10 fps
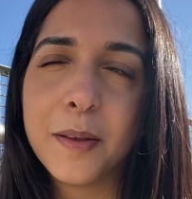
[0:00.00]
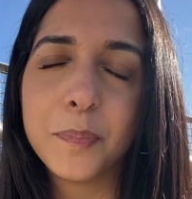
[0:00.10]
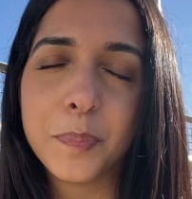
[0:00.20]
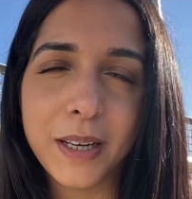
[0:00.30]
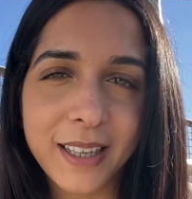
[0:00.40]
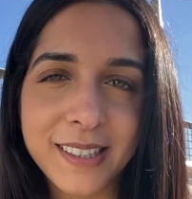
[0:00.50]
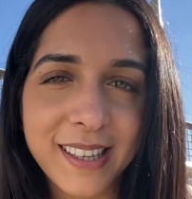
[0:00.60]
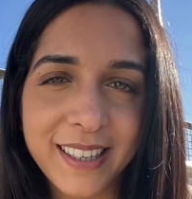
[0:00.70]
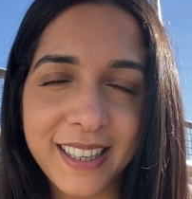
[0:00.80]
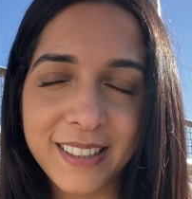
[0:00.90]
But like I
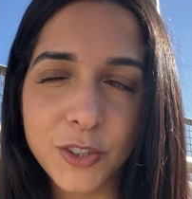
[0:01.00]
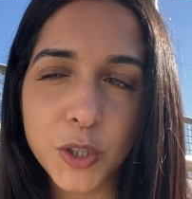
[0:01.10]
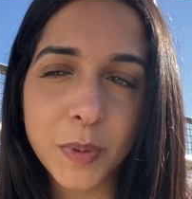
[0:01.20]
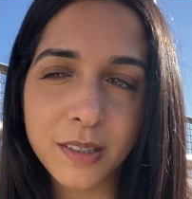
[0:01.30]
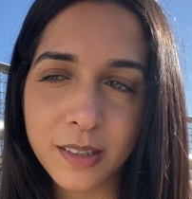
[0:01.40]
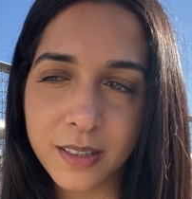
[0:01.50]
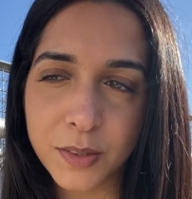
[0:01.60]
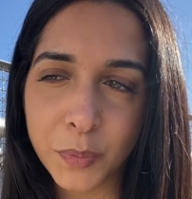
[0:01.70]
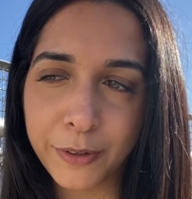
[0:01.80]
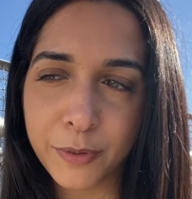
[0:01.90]
said, just because it
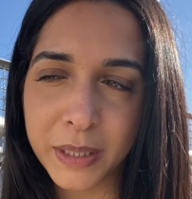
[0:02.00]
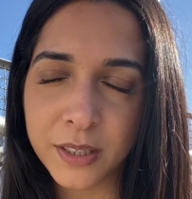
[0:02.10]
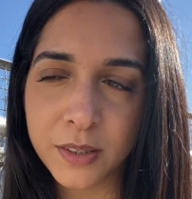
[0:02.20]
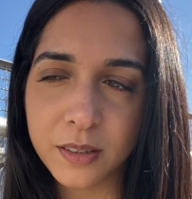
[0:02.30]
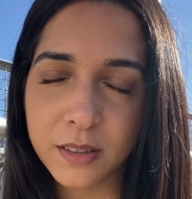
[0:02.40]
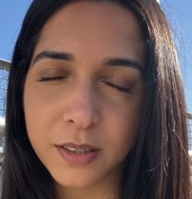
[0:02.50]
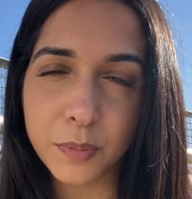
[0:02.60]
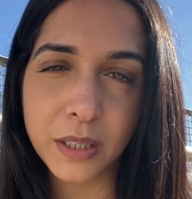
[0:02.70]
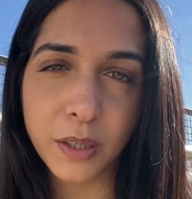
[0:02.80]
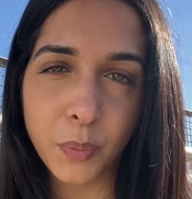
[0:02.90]
doesn't work for me, it doesn't
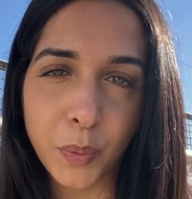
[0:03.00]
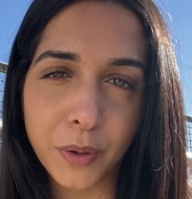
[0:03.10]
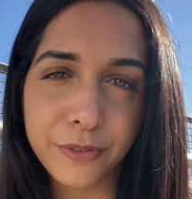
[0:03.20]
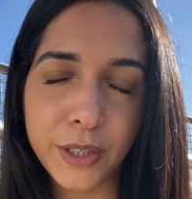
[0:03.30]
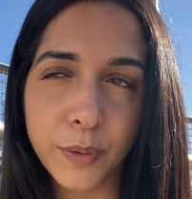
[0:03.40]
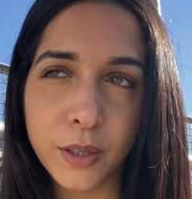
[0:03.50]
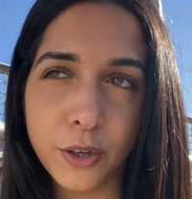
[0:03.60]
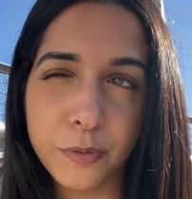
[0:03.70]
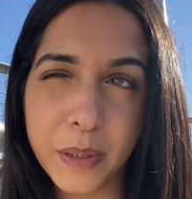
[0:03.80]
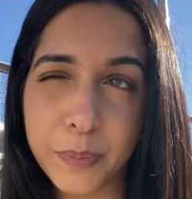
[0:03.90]
mean that it won't work for you. A
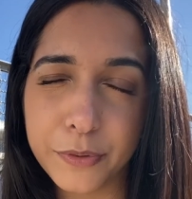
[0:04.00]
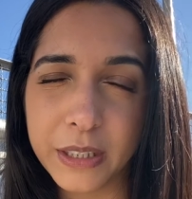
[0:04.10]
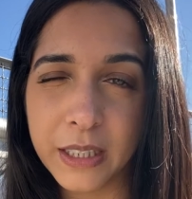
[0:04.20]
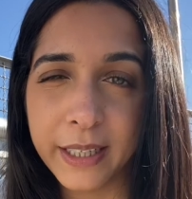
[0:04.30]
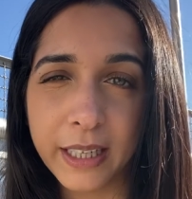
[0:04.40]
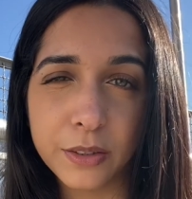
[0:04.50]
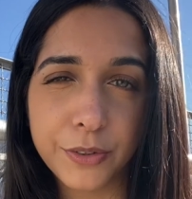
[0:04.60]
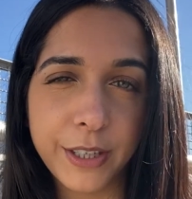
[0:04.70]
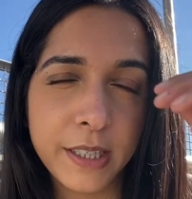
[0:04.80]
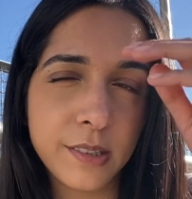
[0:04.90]
lot of people really like Elder
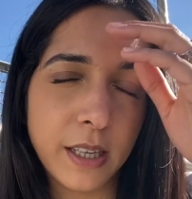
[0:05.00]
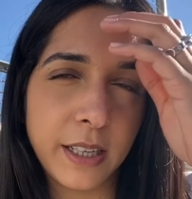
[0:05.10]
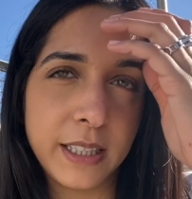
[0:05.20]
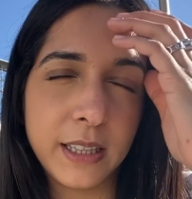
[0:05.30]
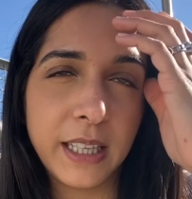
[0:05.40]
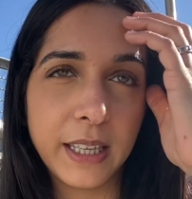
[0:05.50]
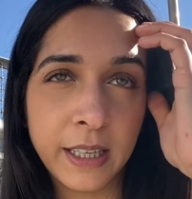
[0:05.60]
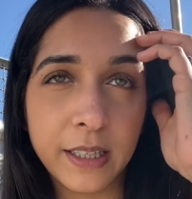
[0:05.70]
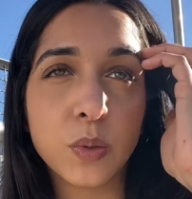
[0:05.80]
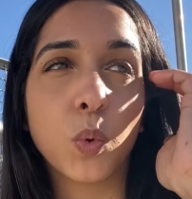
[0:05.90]
Race, and I think
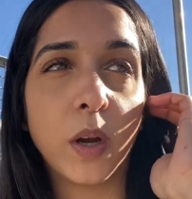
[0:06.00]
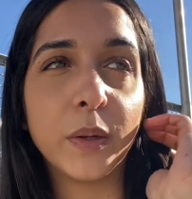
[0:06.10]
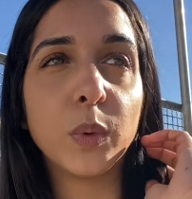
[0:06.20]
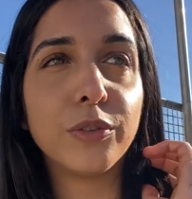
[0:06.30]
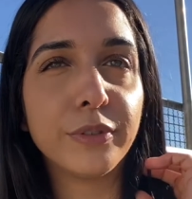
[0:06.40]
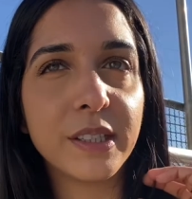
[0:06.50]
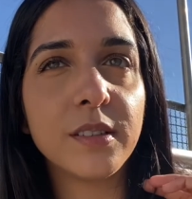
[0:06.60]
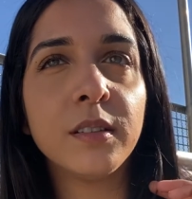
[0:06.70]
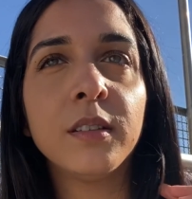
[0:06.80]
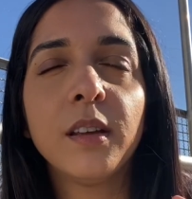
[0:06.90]
it is quite well
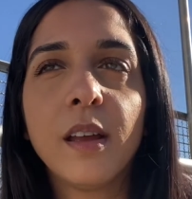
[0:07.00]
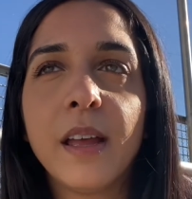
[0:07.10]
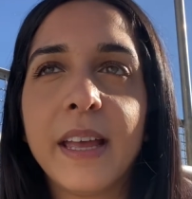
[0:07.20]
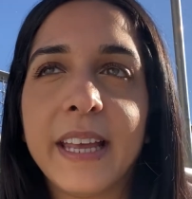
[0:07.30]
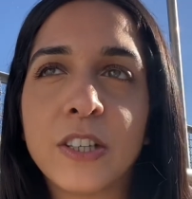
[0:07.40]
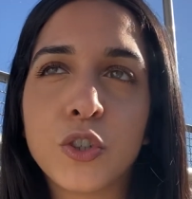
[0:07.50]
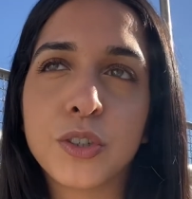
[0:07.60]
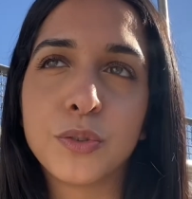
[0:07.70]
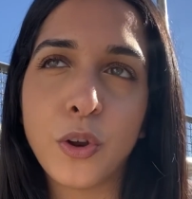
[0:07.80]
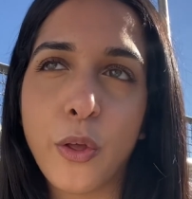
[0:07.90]
written. It's
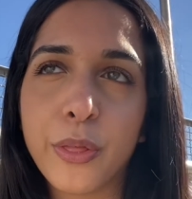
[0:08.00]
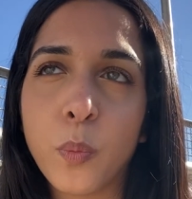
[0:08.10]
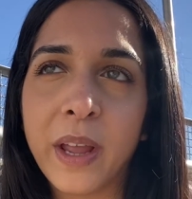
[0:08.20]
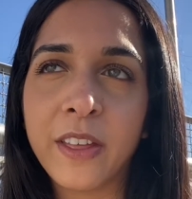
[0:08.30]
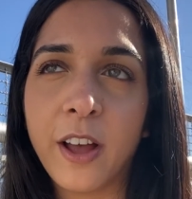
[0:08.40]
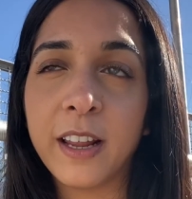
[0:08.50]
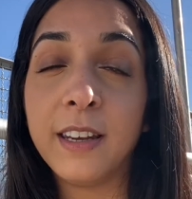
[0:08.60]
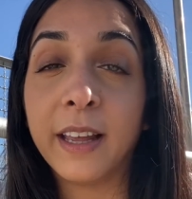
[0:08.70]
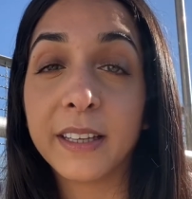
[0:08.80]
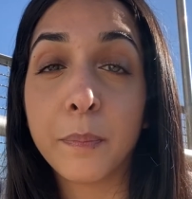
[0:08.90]
just not the way that I
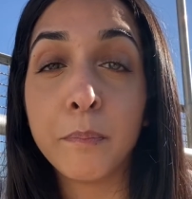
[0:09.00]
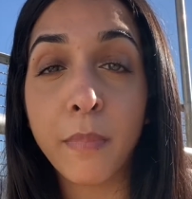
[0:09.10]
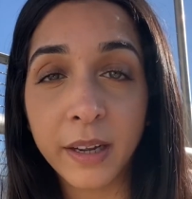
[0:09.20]
like my